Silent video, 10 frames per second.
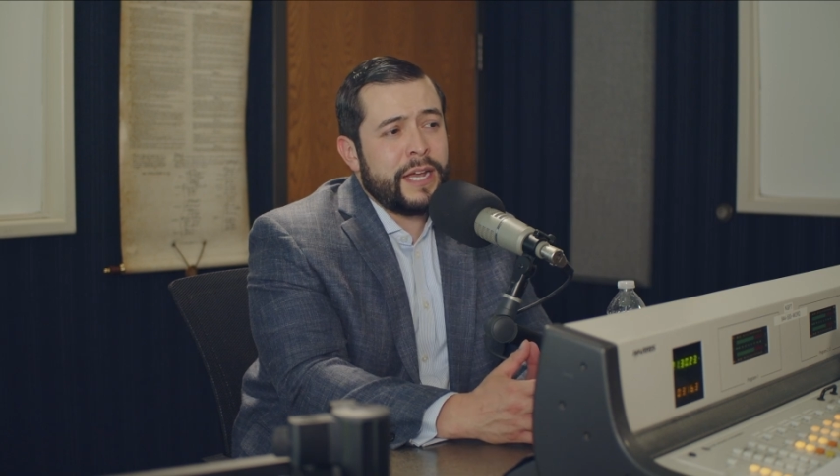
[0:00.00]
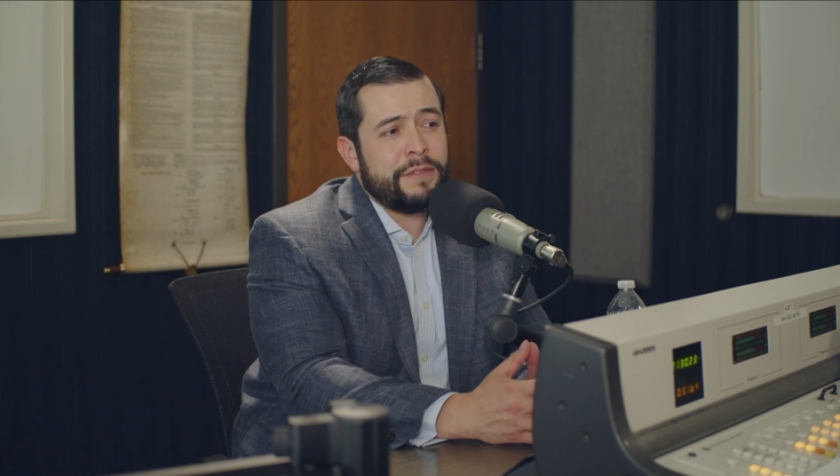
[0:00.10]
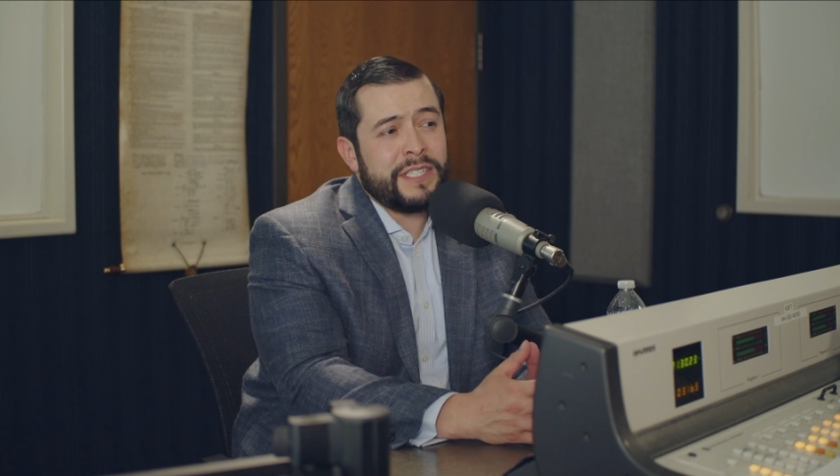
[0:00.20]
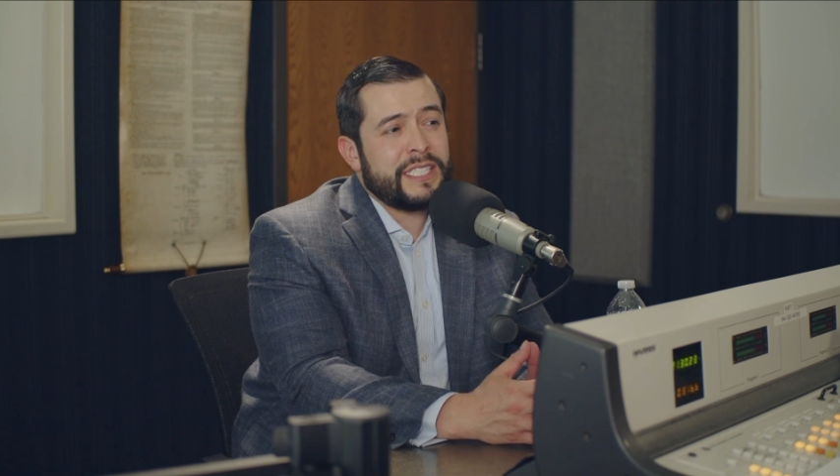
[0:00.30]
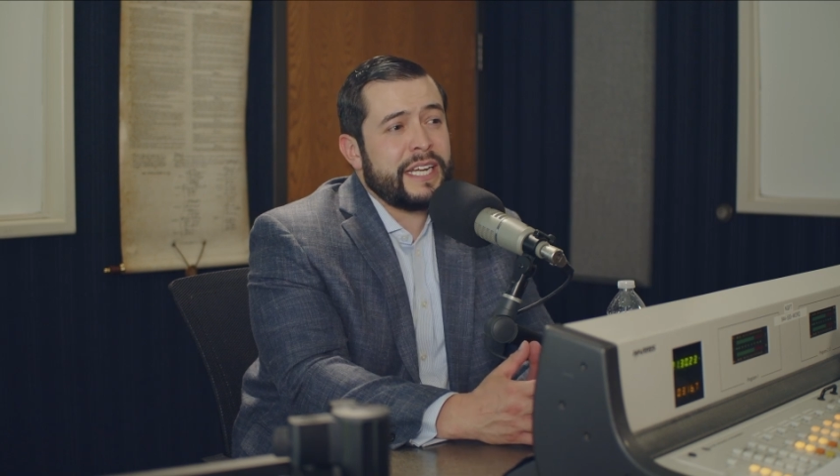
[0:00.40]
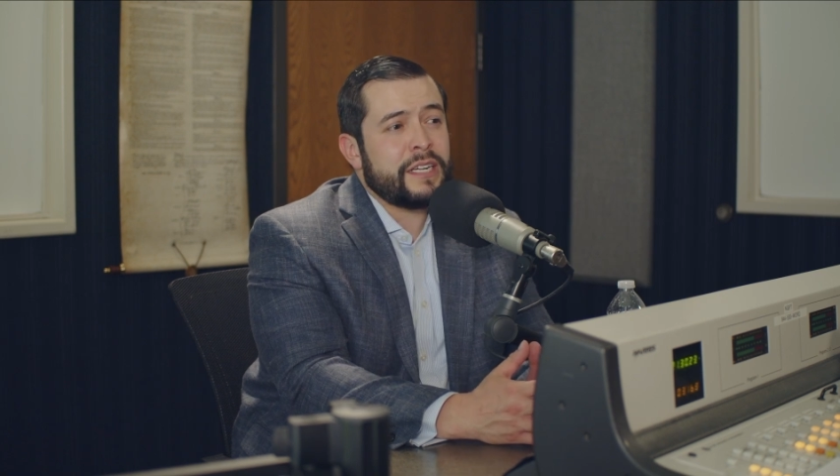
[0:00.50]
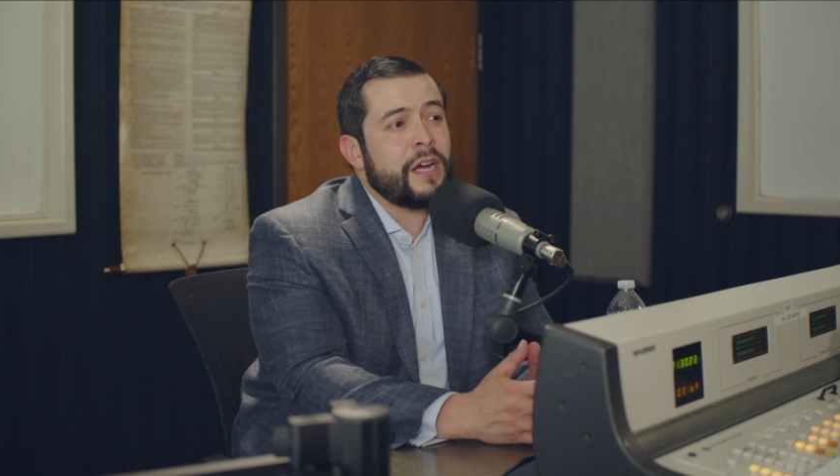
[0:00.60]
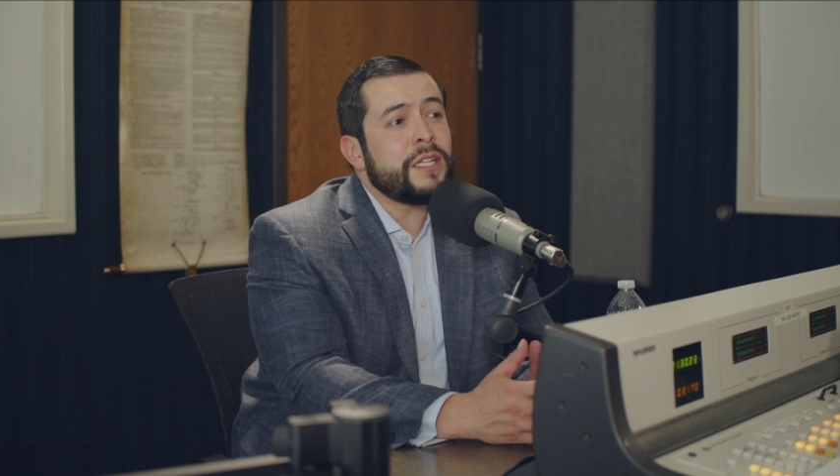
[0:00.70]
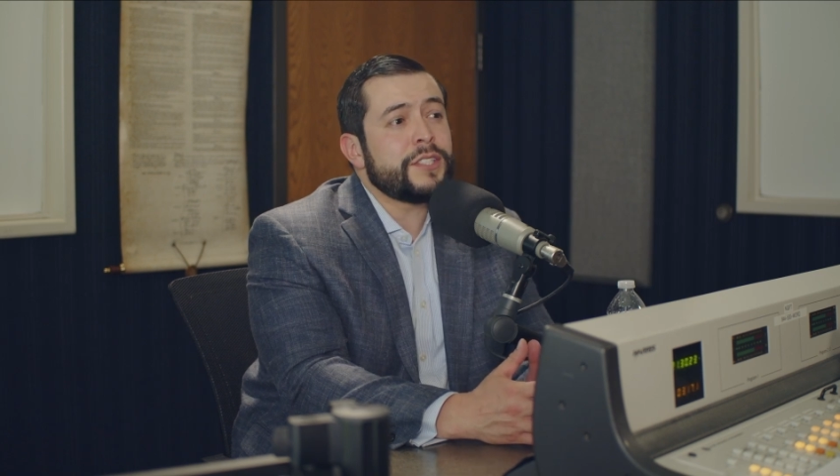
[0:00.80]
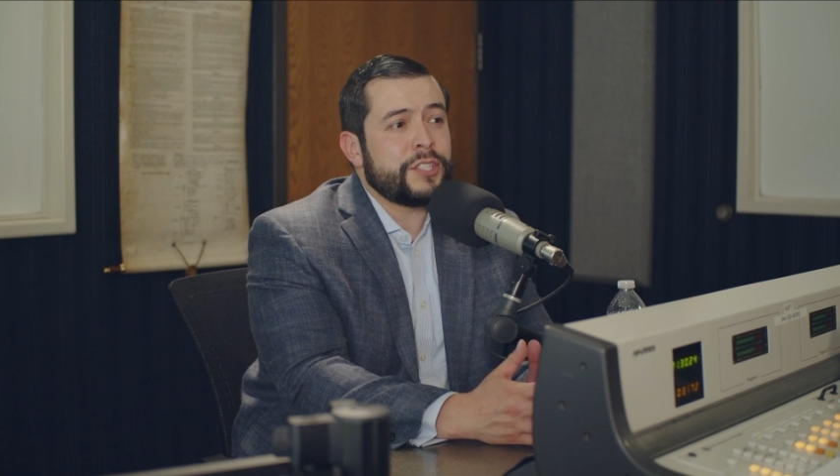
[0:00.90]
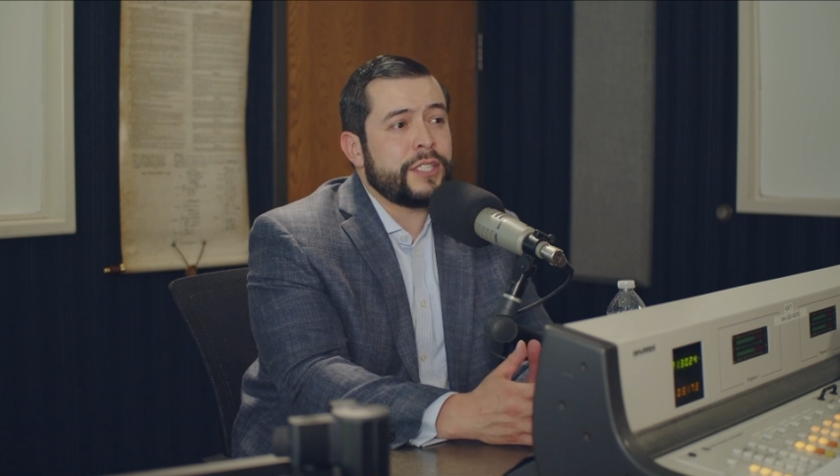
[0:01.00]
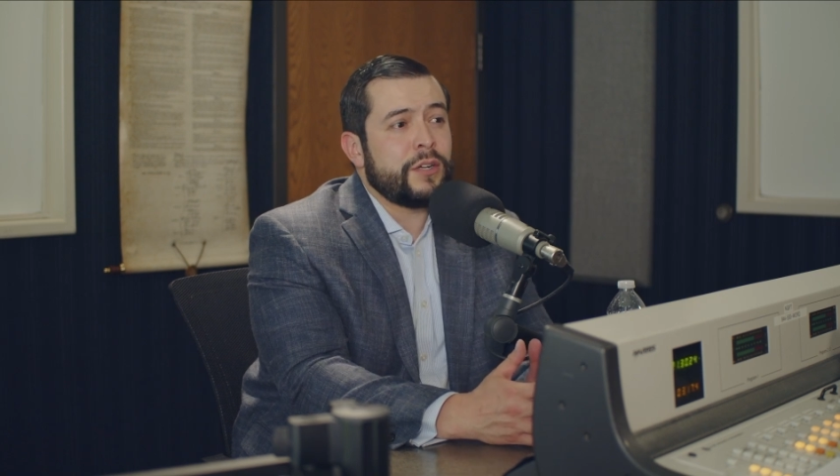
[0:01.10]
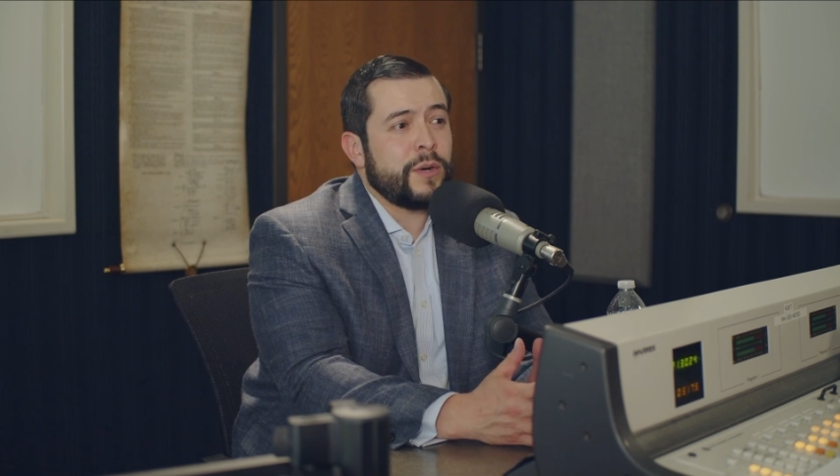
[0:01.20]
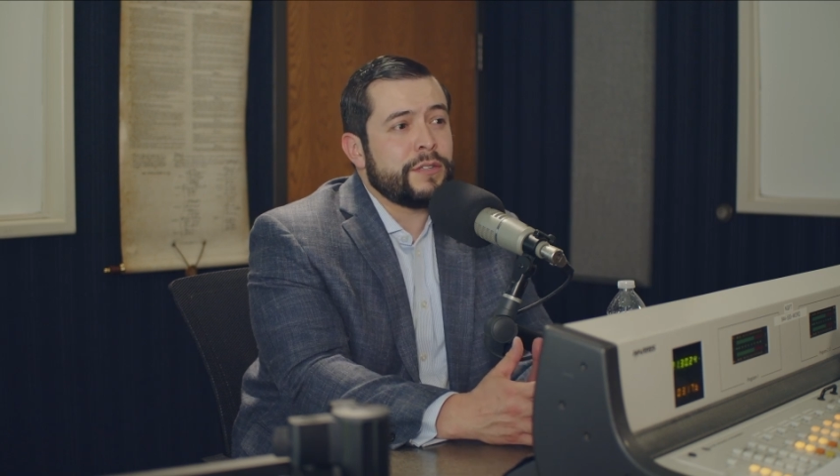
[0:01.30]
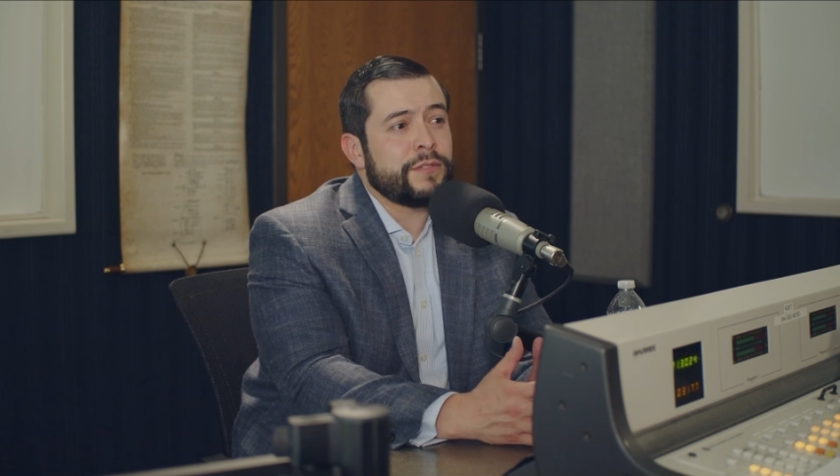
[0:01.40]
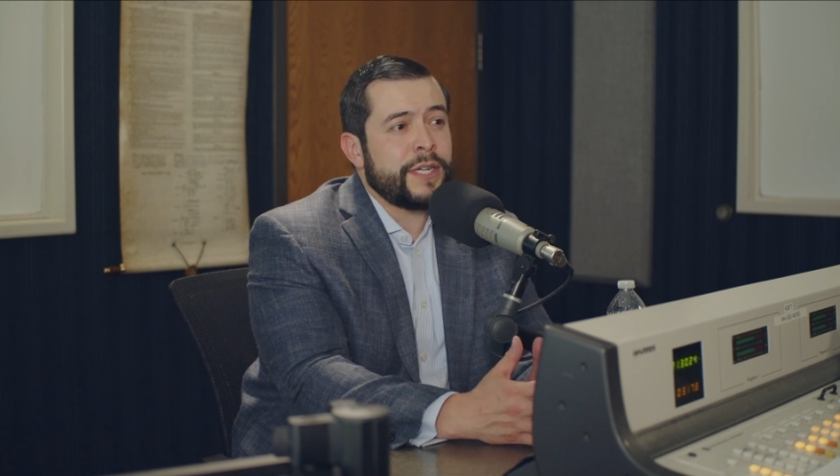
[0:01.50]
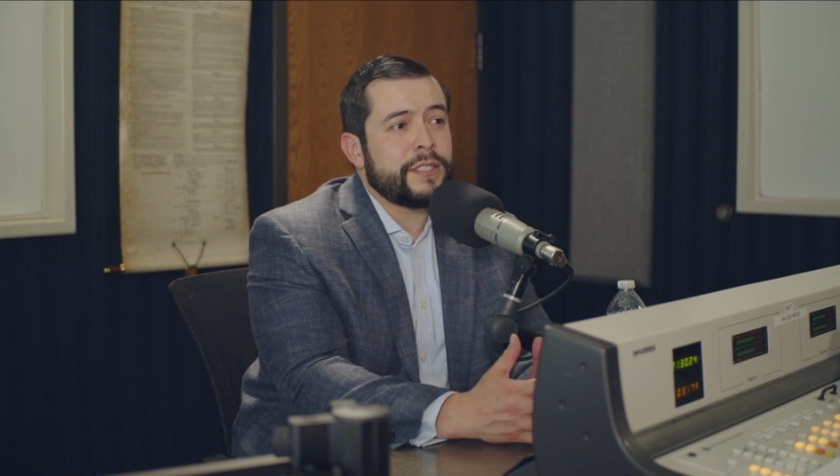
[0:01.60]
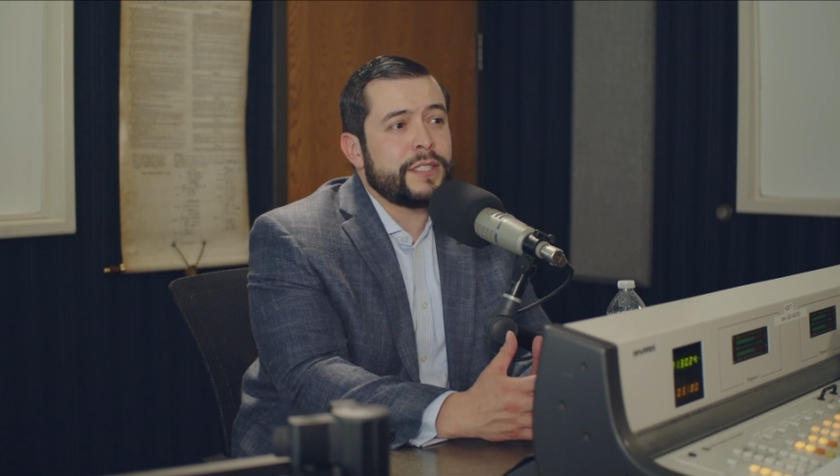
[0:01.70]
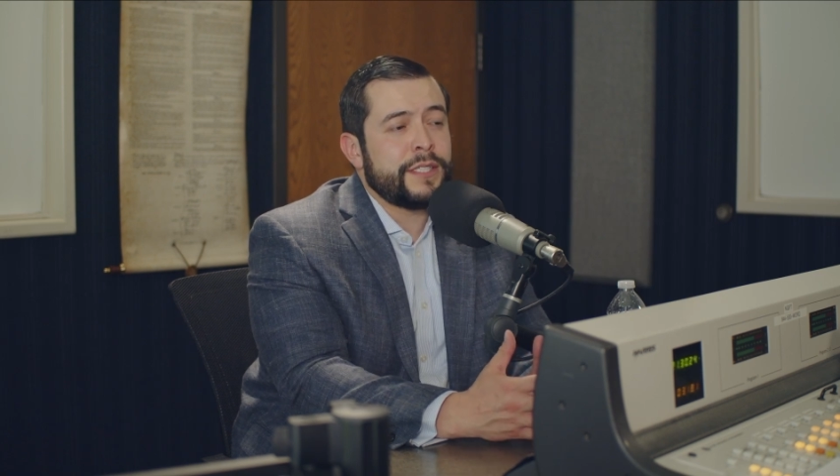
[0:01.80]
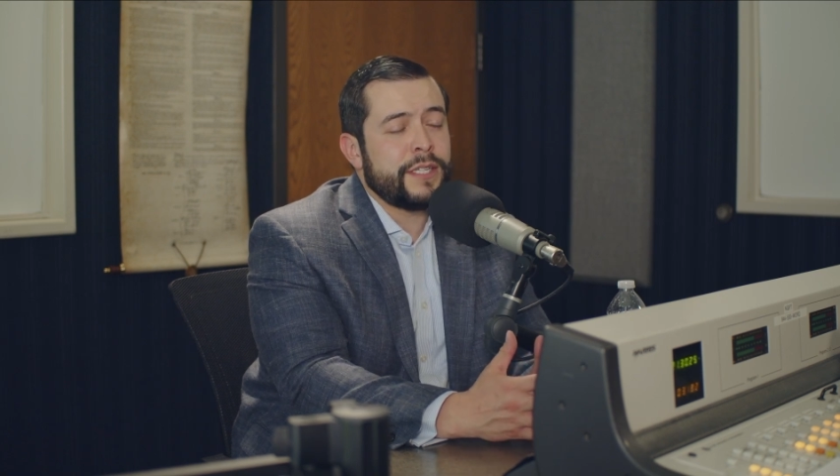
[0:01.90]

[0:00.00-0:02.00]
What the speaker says: having technology, quite frankly,